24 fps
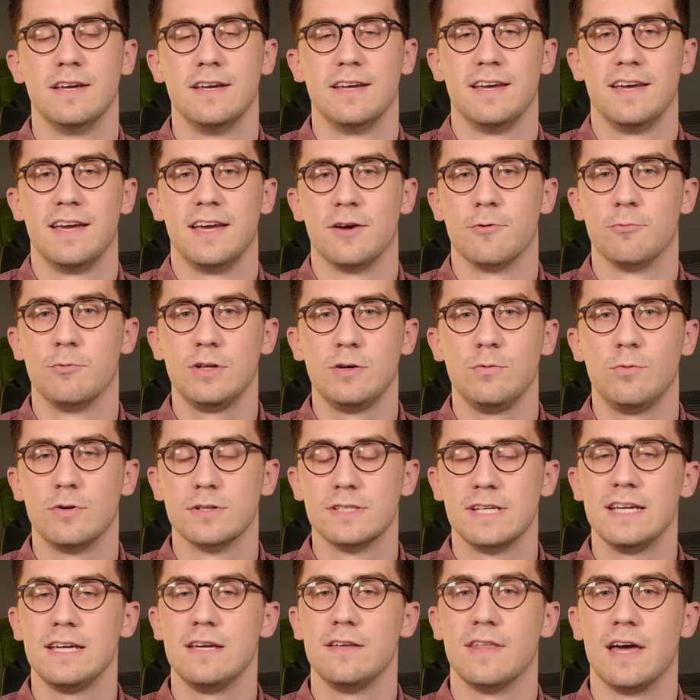It really won't
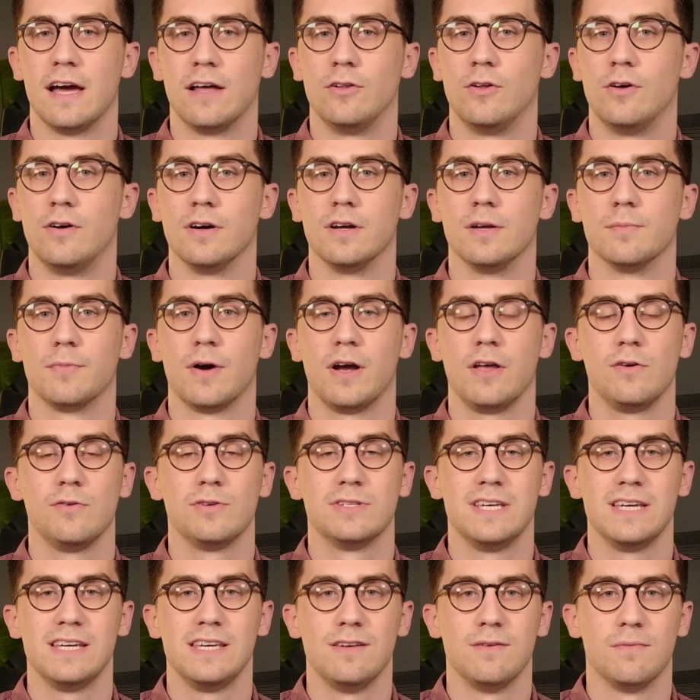take you that long. It probably will
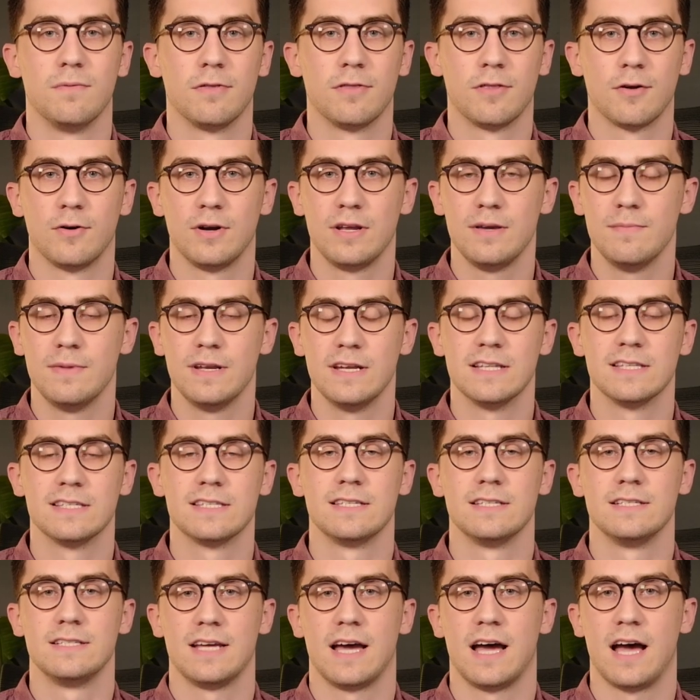take you 30 minutes
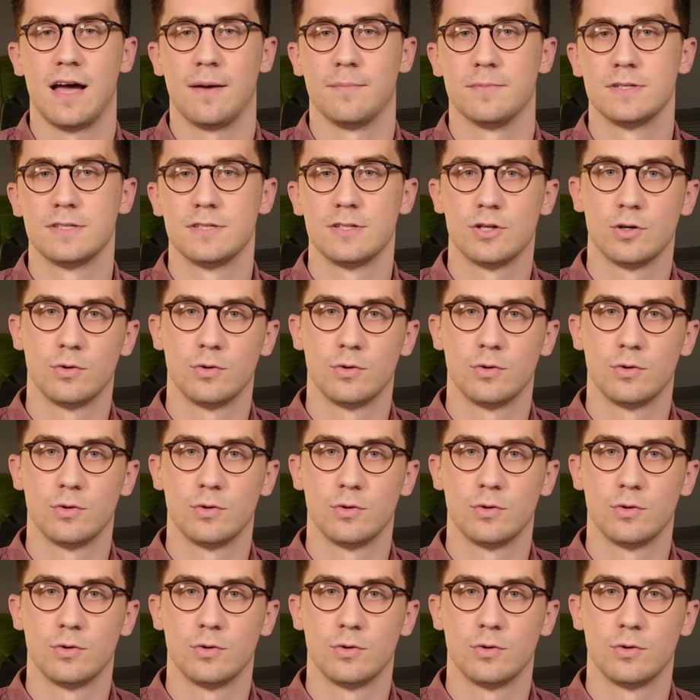tops to